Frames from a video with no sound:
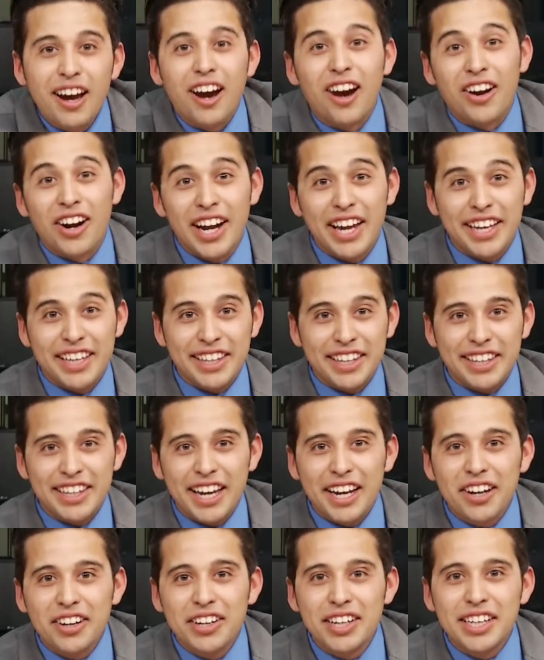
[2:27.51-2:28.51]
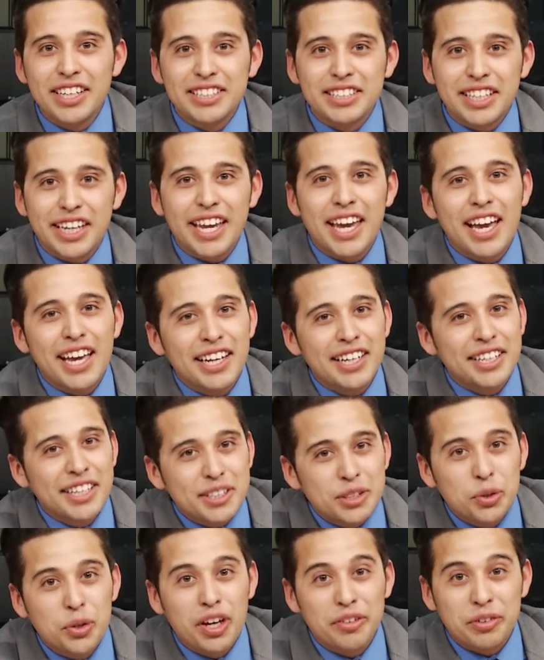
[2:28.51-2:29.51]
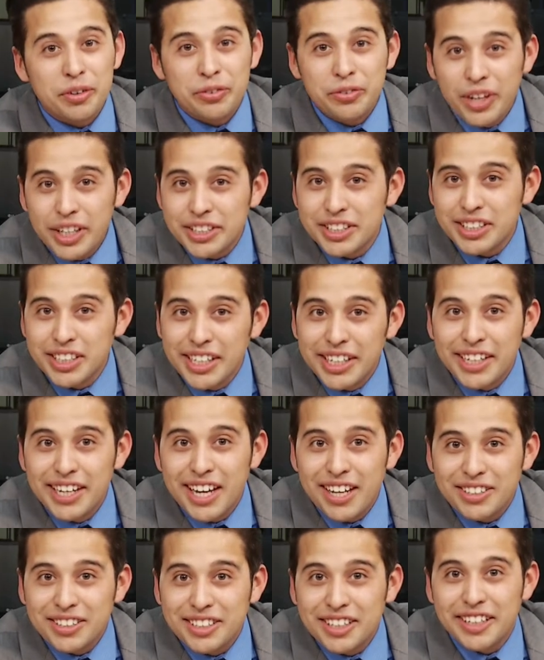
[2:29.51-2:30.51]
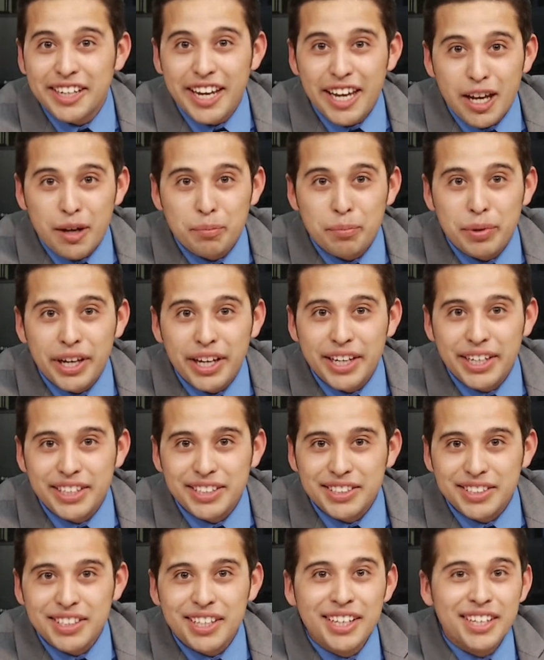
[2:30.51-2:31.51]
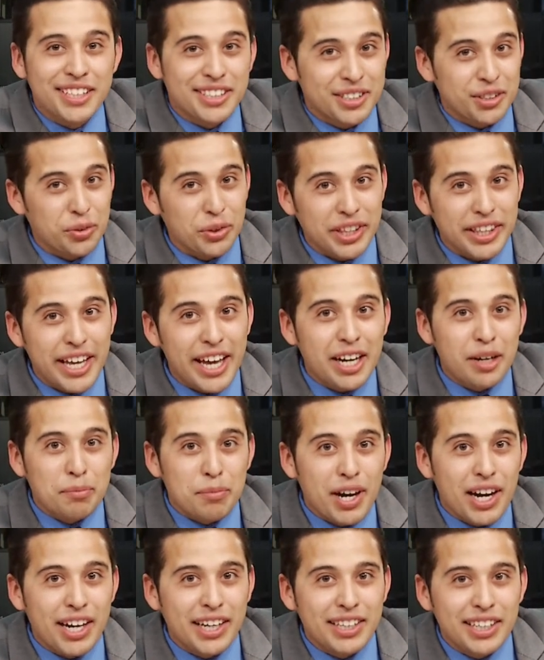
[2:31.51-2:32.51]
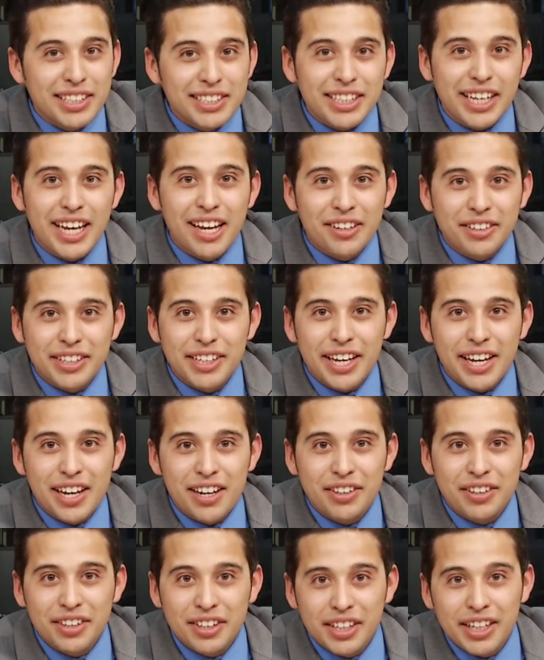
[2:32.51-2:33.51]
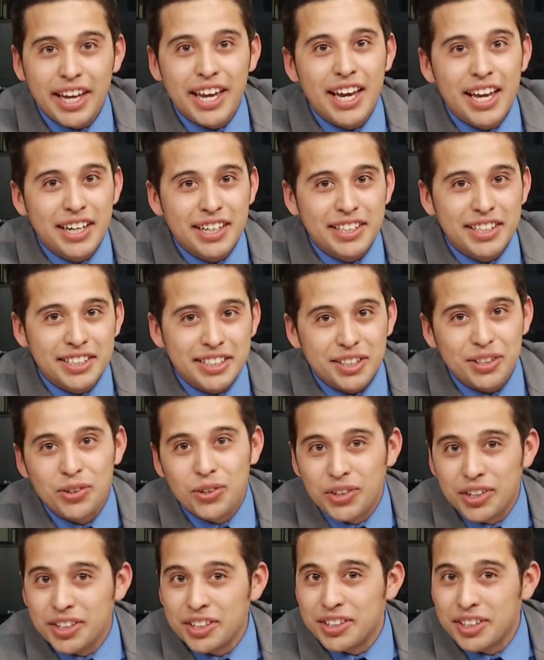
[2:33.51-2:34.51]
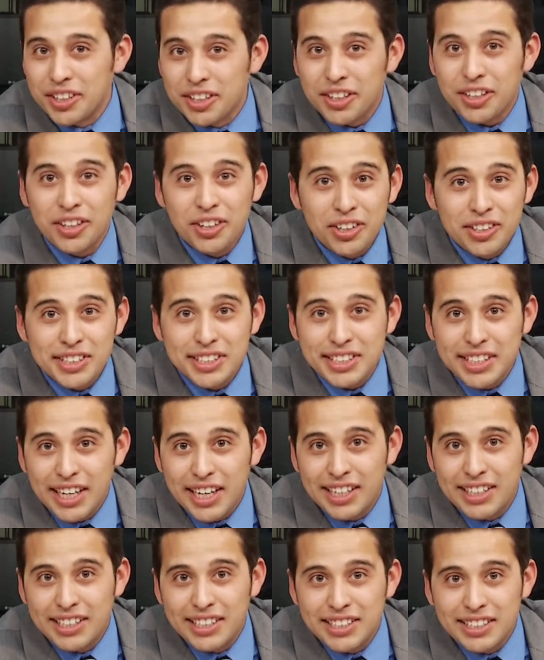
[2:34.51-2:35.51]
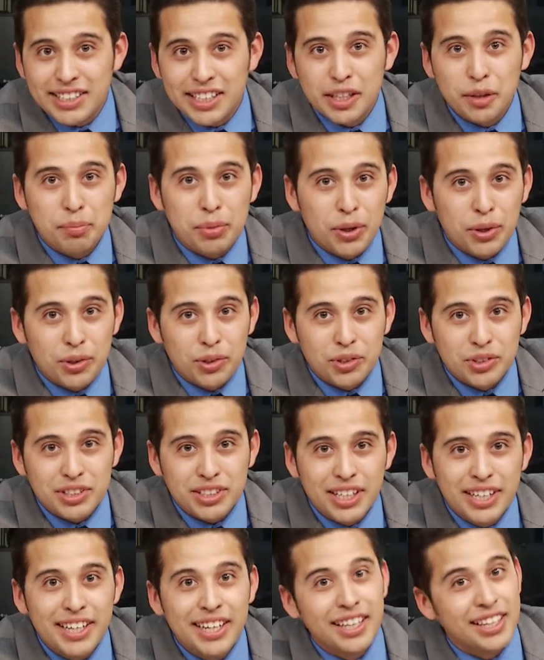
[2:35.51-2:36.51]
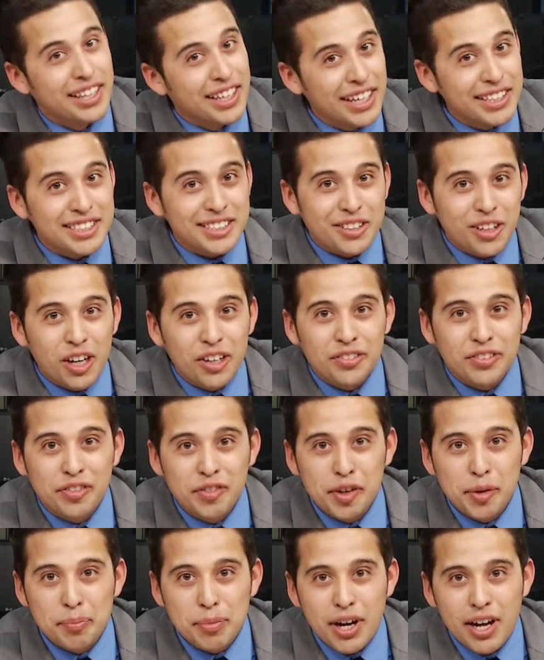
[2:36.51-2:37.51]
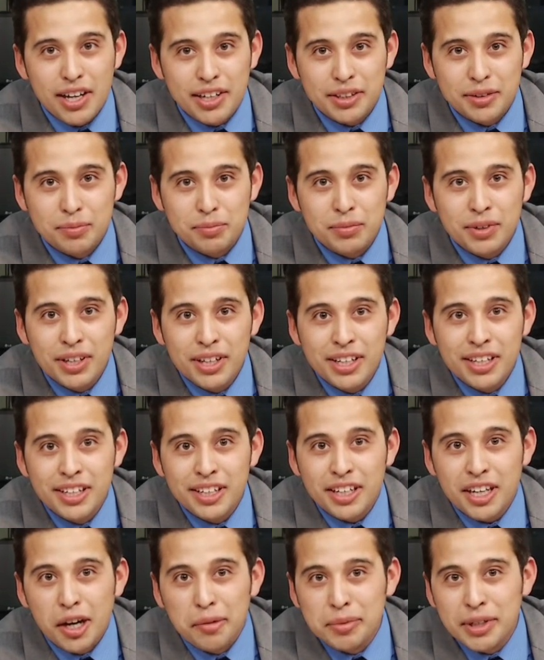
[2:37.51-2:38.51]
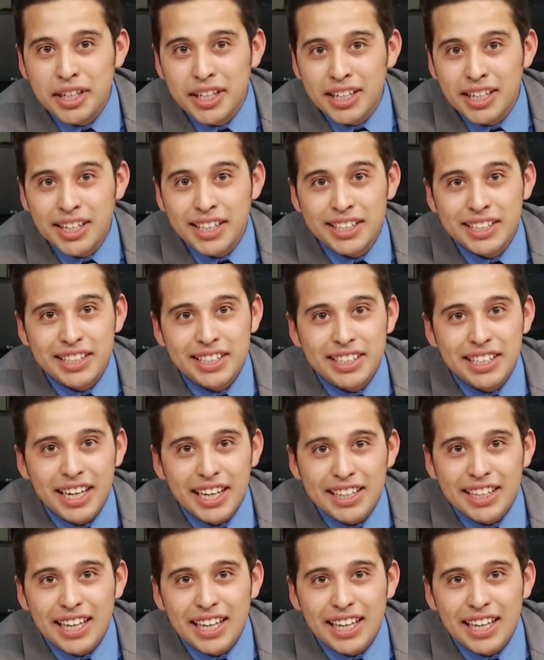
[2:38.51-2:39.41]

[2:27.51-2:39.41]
All right, and there it is, the candidates who have officially announced their campaigns. So with that in mind, let's count down the candidates according to their current standings in the polls. Let's start from the bottom. Coming in and dead